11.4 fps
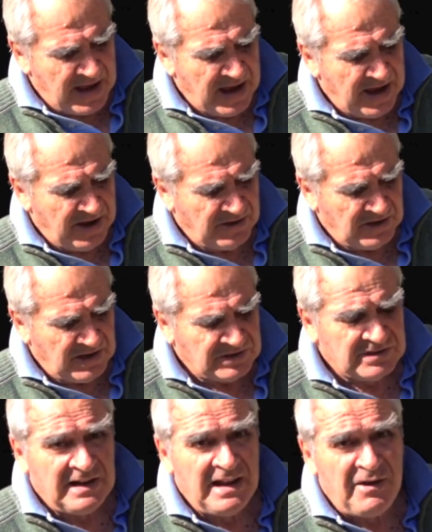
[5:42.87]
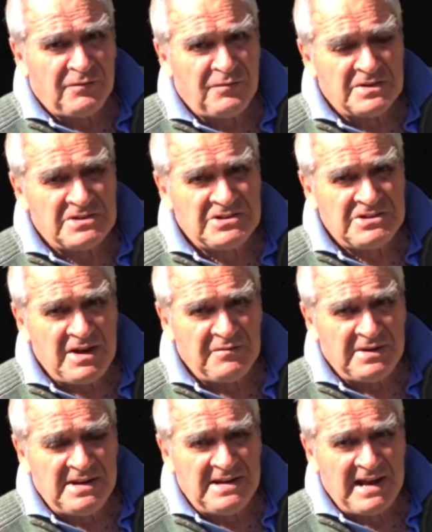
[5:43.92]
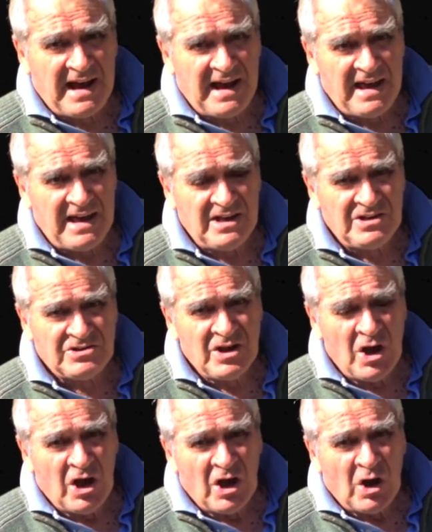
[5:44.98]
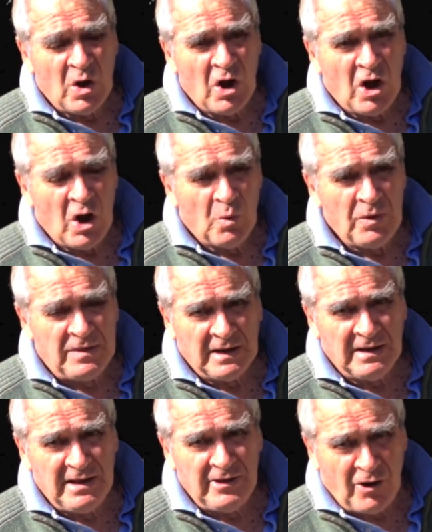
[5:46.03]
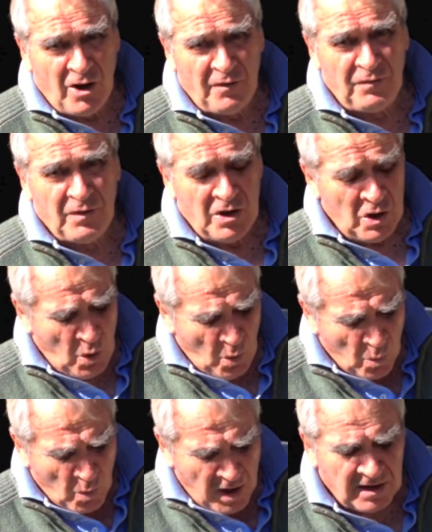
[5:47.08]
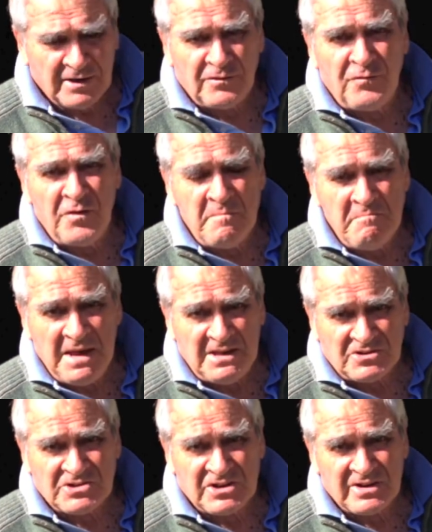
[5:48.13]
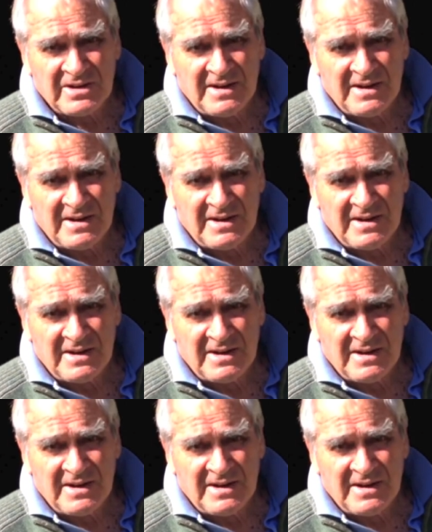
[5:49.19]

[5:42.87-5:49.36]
and is left for 7 days with the lid off while it ferments.